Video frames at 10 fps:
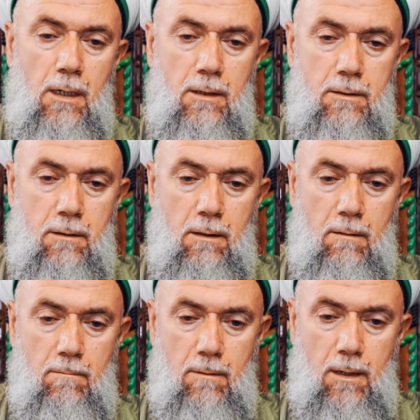
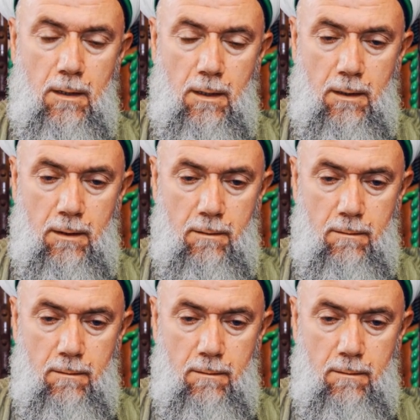asırdan beri yani